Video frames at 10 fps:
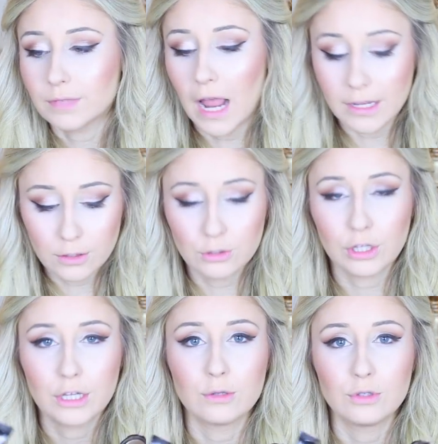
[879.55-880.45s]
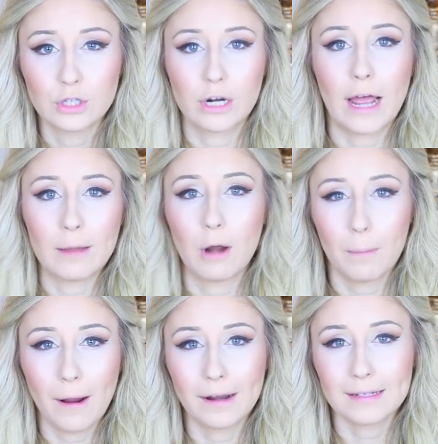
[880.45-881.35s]
I usually use dark
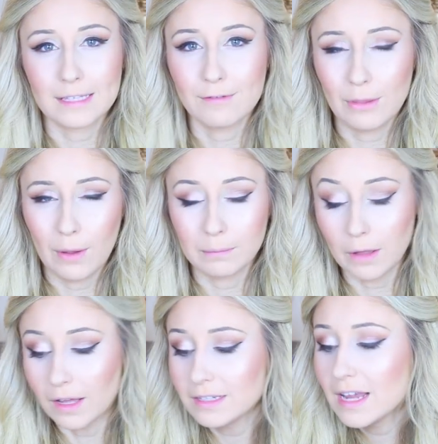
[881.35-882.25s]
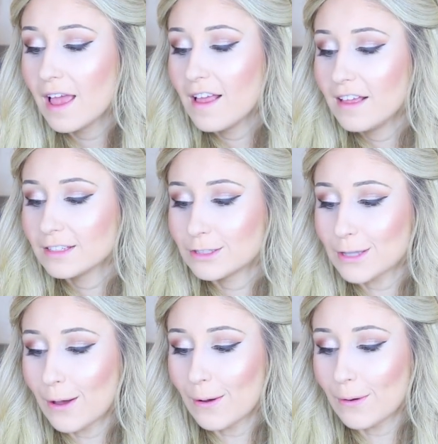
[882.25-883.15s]
eyebrow products even though I'm blonde.
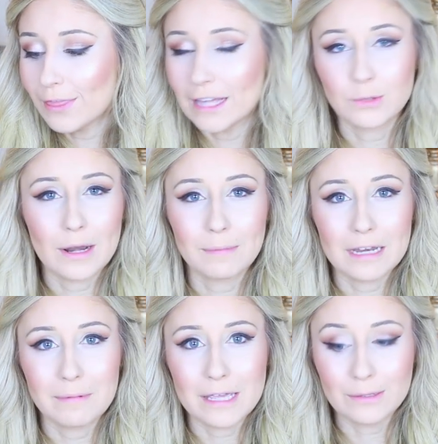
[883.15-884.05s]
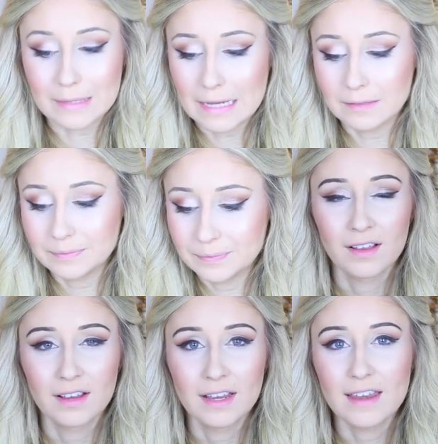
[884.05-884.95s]
So that's what I'm going to be using.
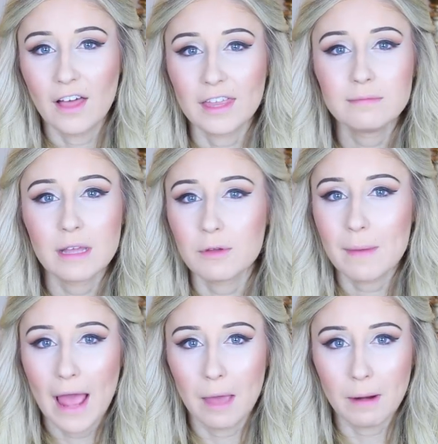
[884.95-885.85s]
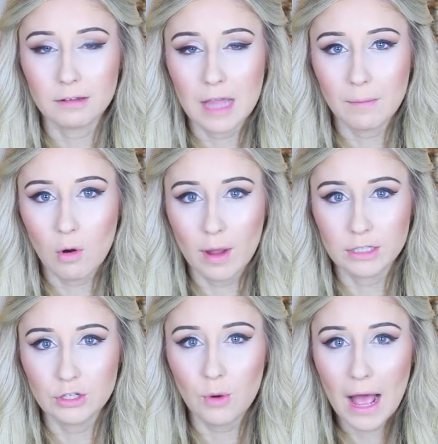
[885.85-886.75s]
Now that I'm done with my eyebrows, I'm
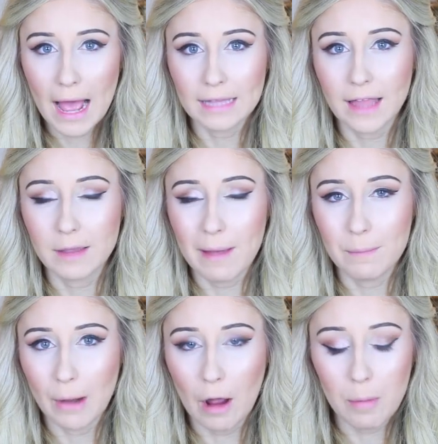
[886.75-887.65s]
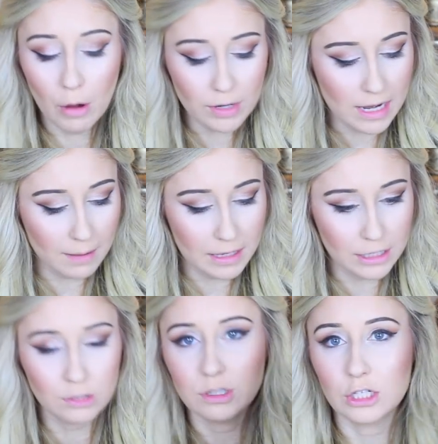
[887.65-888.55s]
going to highlight my brow bone, and I'm
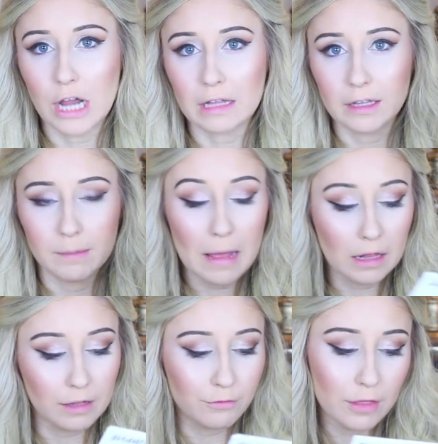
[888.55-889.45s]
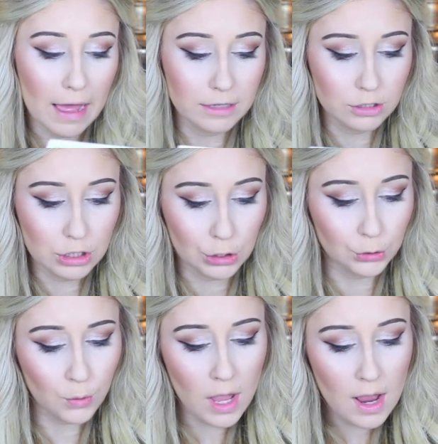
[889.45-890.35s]
going to use the Jaclyn palette for that
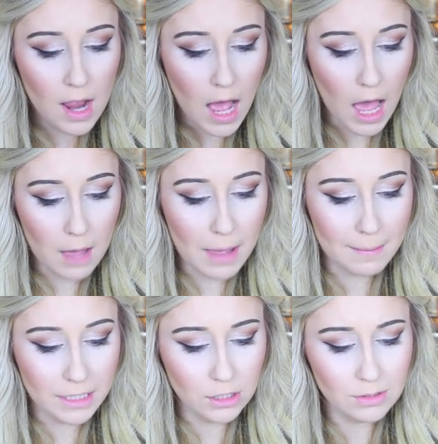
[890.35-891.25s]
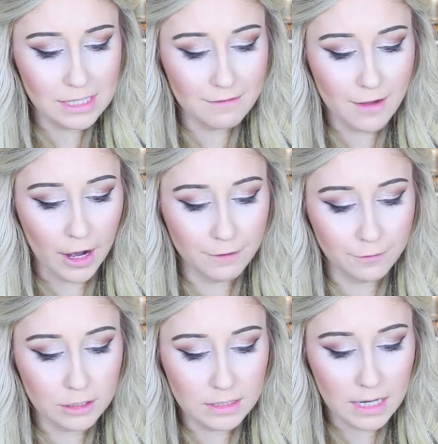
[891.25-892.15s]
too. I'm going to use the very
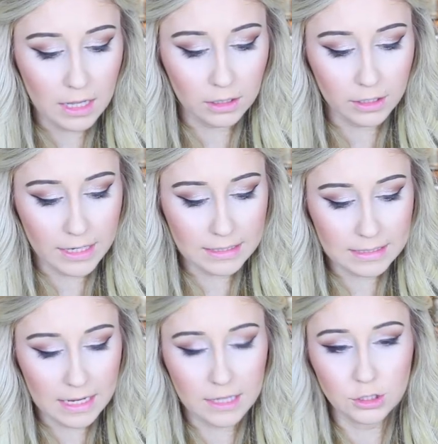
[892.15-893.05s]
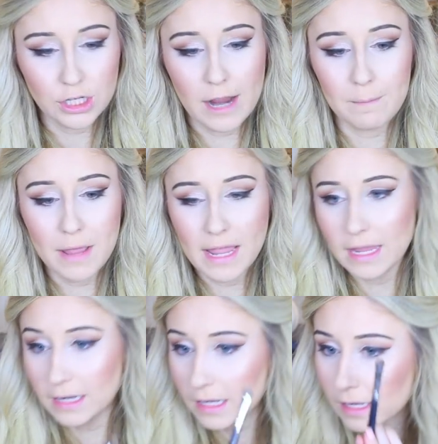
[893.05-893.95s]
first color. It's a
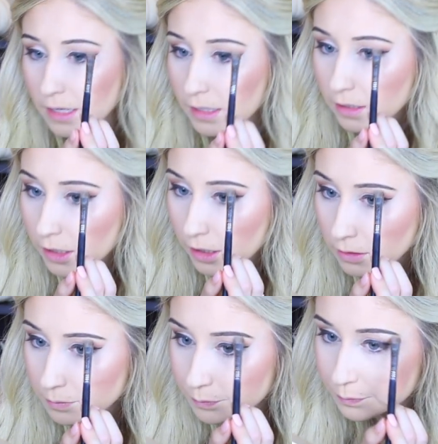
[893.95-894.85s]
champagne-y color.